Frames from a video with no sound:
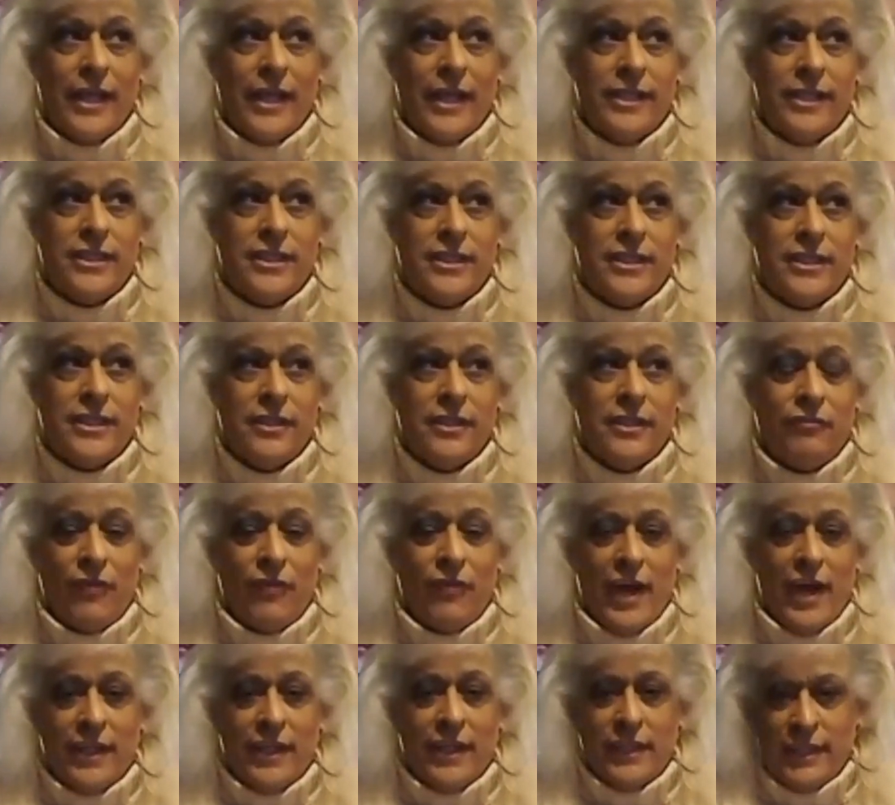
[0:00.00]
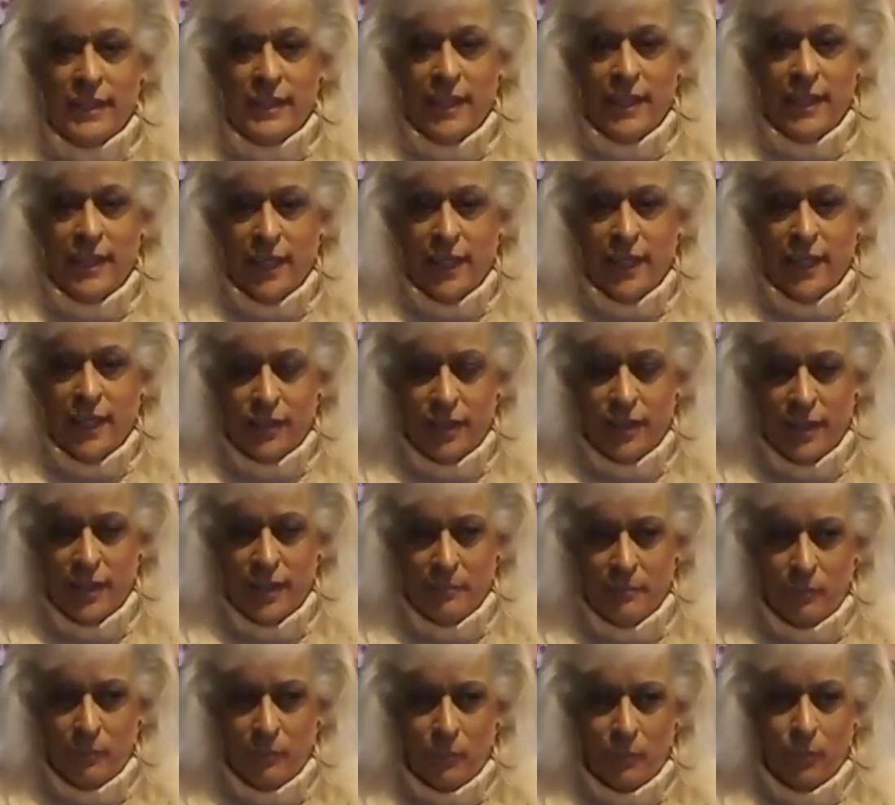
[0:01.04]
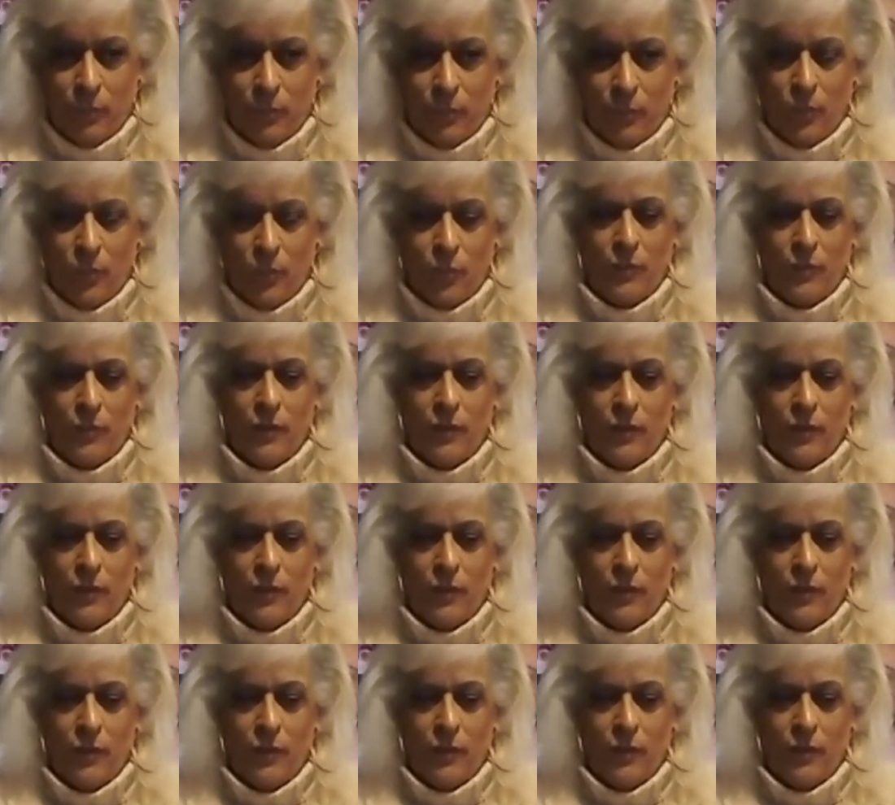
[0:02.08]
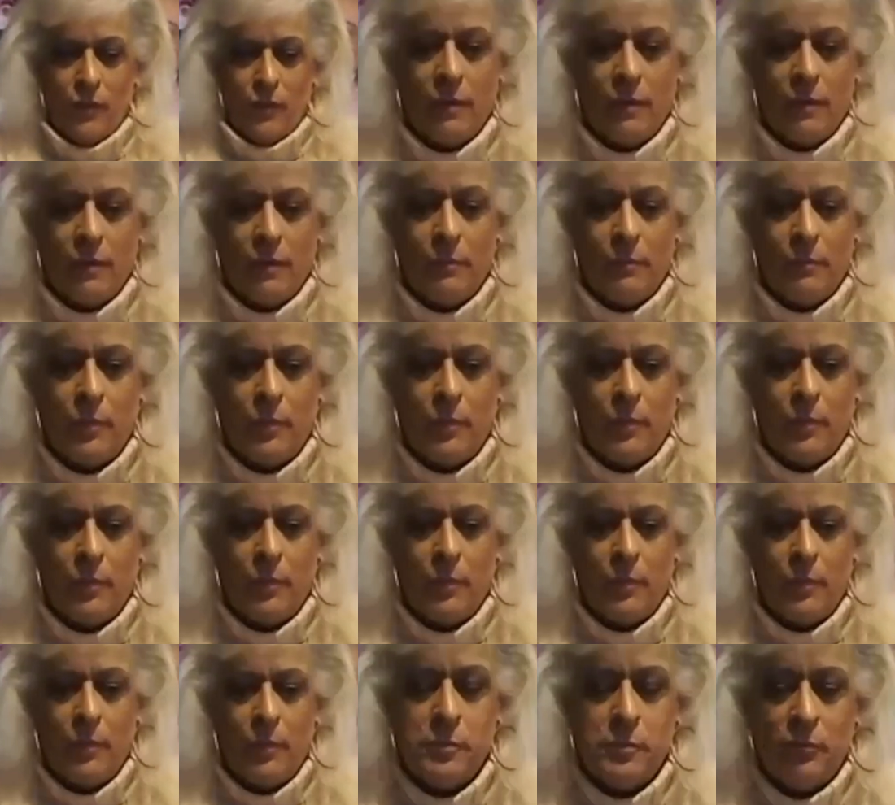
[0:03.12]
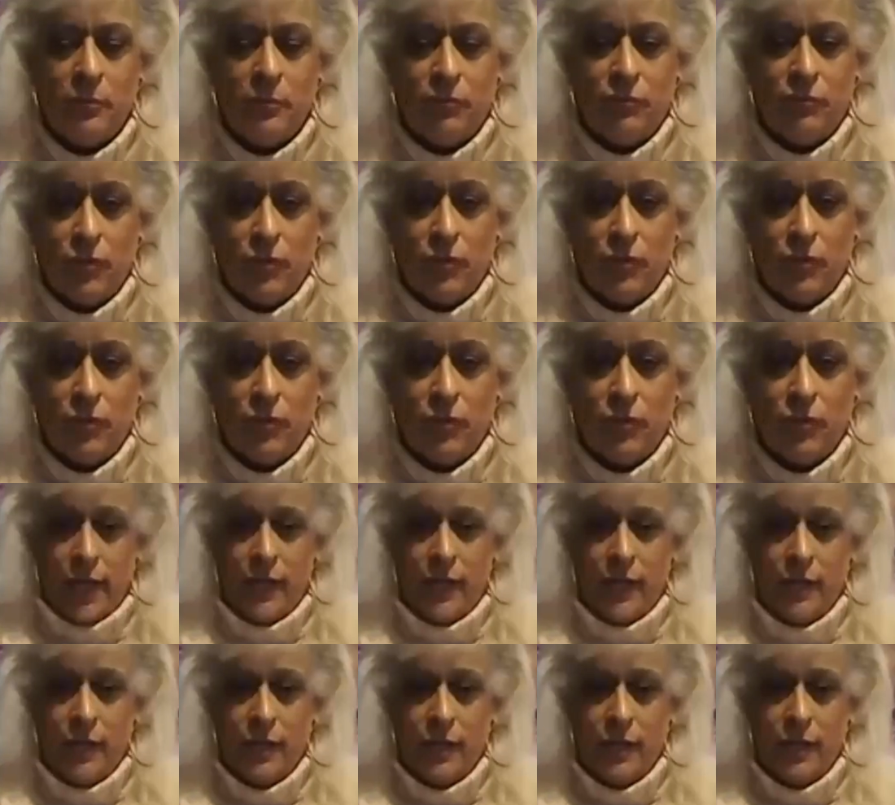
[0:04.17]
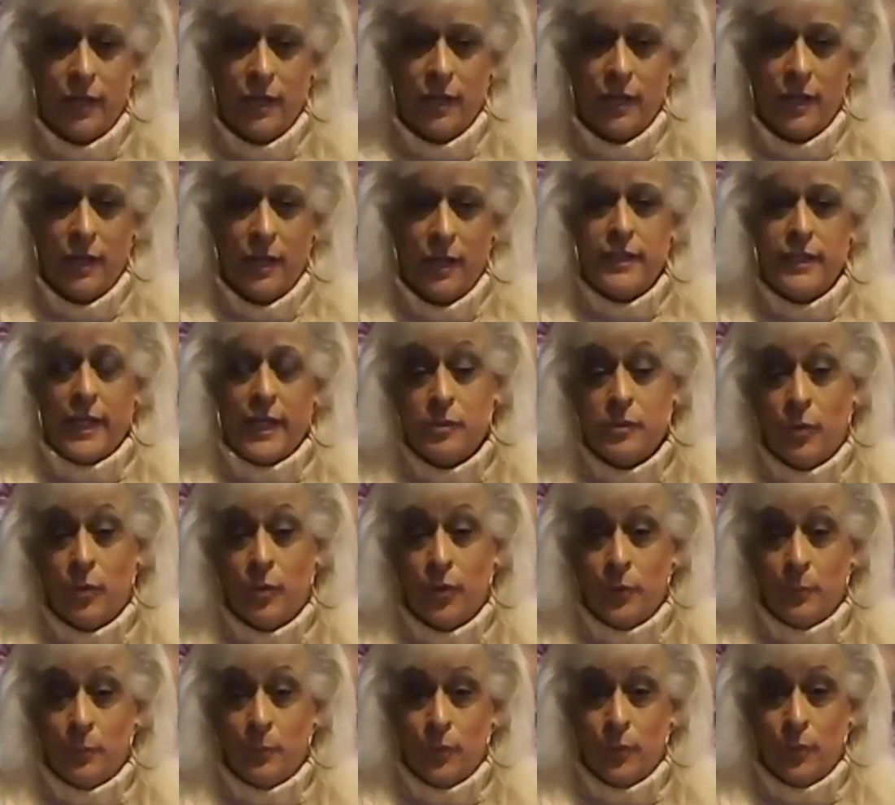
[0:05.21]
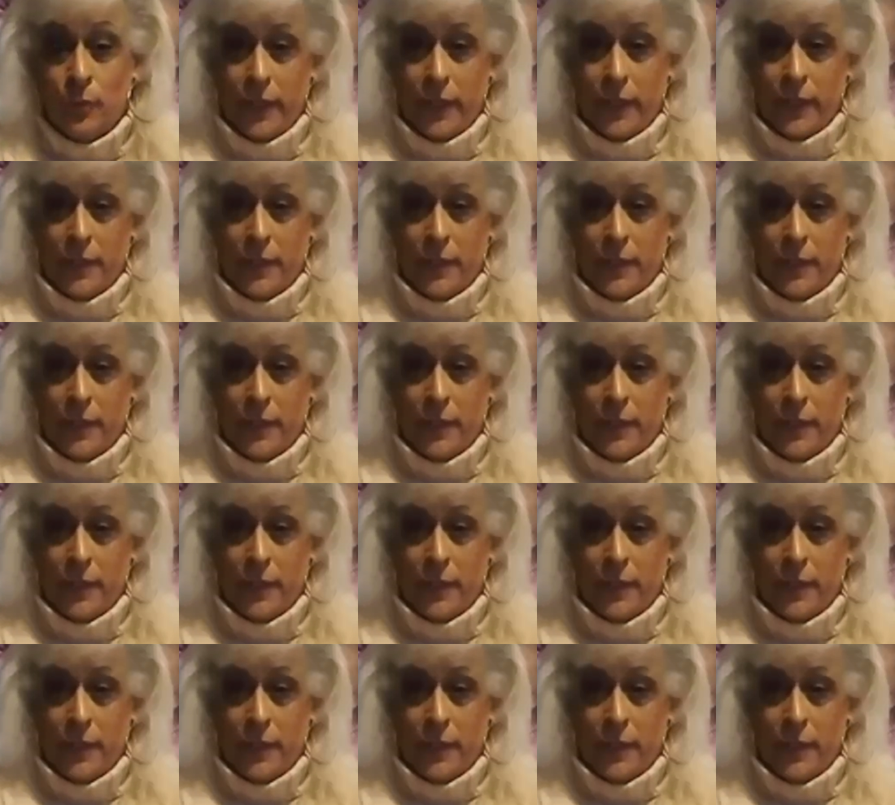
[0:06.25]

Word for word: And she finally tells him a couple of weeks before the wedding that she was born a boy.